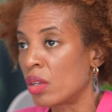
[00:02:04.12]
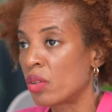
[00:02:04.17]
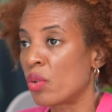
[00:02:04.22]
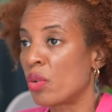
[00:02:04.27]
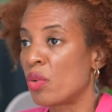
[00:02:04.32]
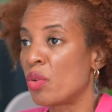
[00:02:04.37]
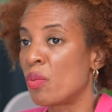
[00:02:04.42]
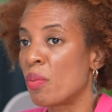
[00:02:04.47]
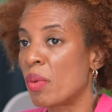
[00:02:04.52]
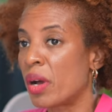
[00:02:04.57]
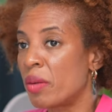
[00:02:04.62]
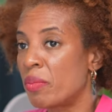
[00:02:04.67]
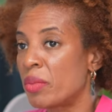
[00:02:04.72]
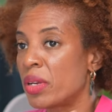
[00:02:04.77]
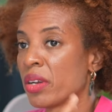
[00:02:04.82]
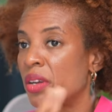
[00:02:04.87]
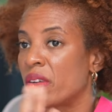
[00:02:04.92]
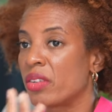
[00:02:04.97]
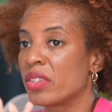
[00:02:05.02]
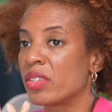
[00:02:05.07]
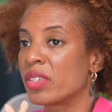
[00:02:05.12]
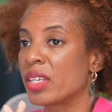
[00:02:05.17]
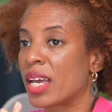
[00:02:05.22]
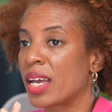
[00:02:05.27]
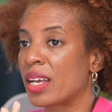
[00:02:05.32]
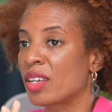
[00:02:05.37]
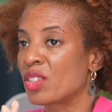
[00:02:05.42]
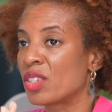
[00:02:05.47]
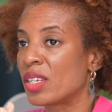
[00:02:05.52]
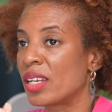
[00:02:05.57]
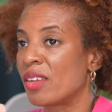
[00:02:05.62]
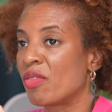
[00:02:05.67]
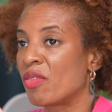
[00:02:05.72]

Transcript: So you might be noticing, actually,